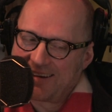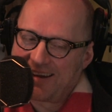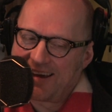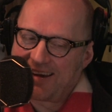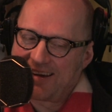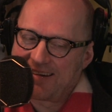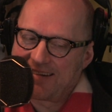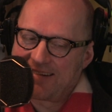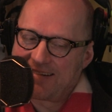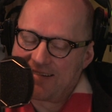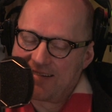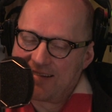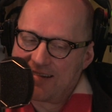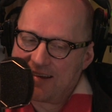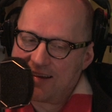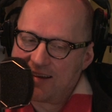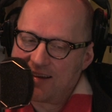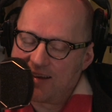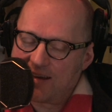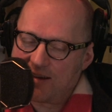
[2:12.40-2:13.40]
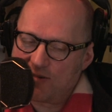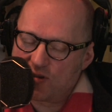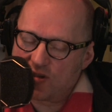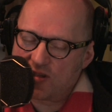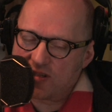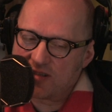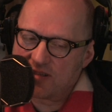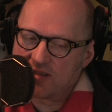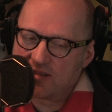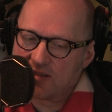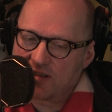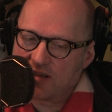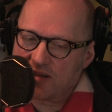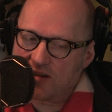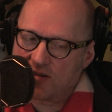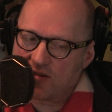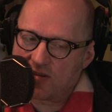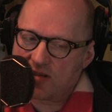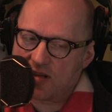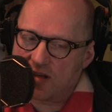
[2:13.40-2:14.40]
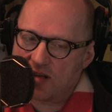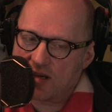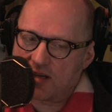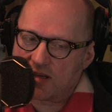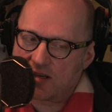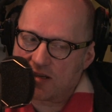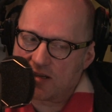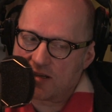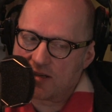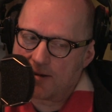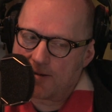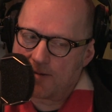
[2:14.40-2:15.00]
No, it was like